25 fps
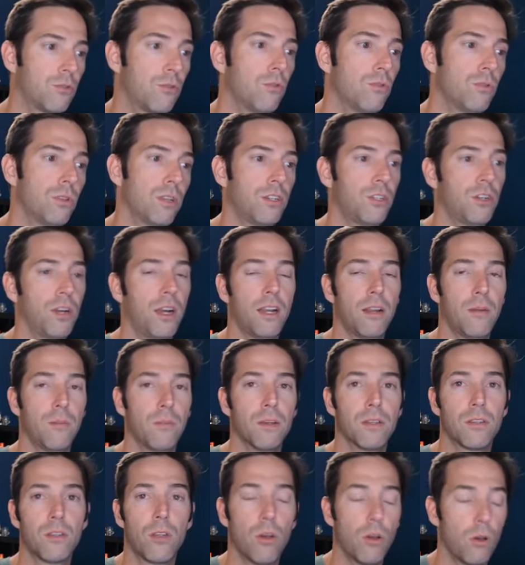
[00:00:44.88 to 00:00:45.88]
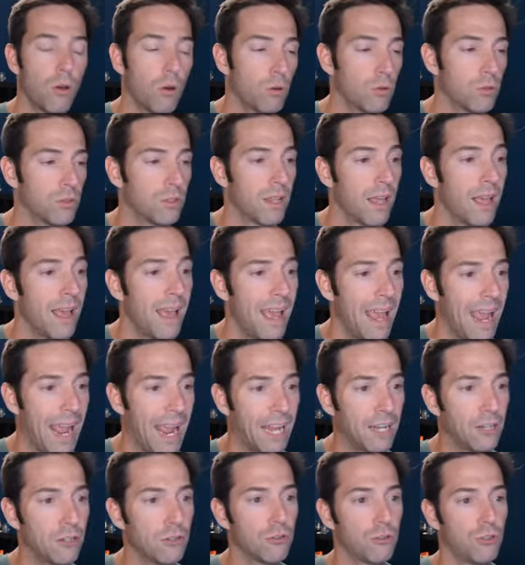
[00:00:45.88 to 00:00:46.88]
in China must host
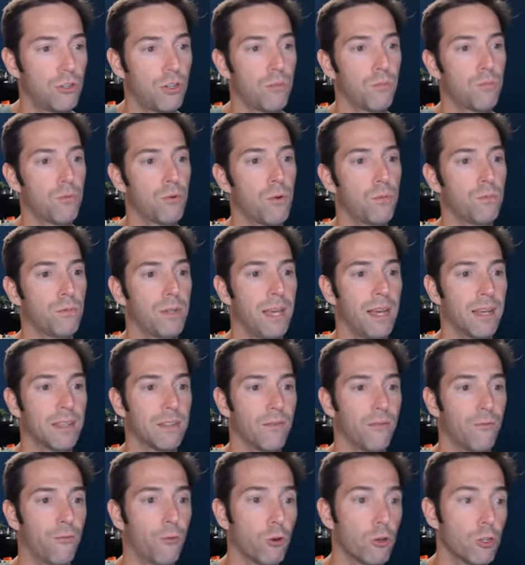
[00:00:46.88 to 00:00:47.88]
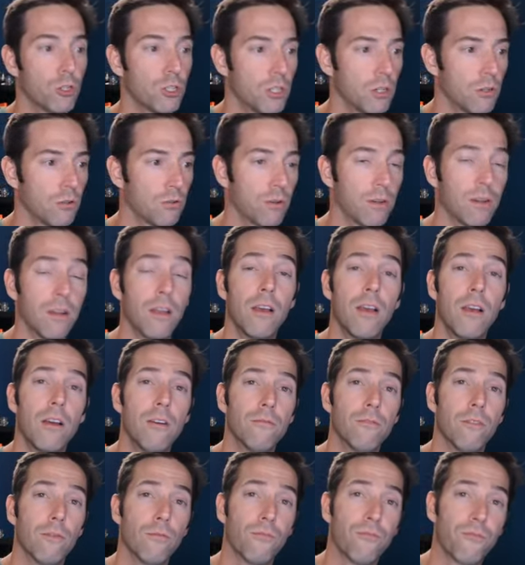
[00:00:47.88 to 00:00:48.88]
annual jump rope tests for children
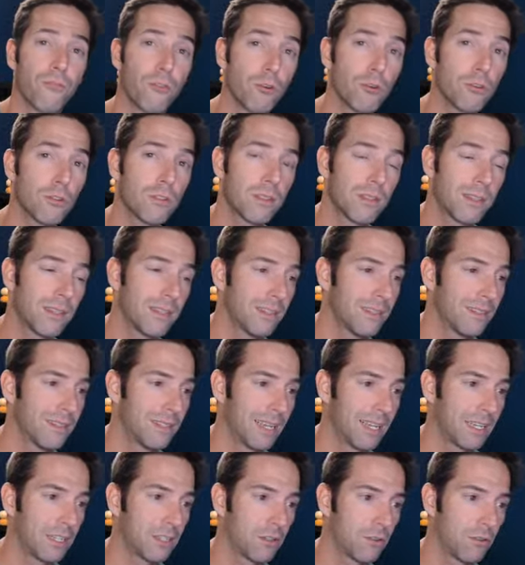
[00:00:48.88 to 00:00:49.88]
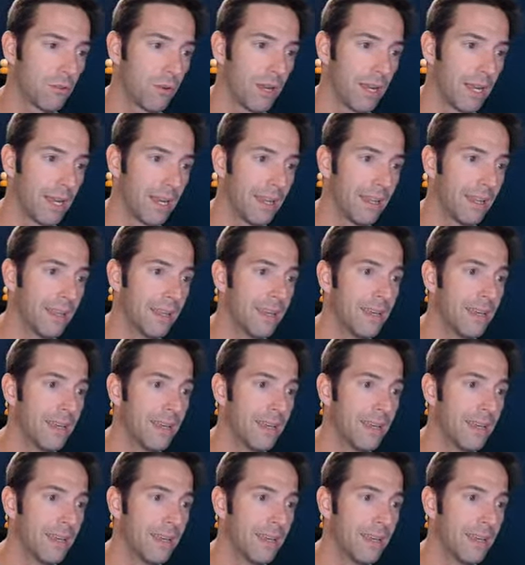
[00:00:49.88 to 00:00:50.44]
from 1st to 6th grade,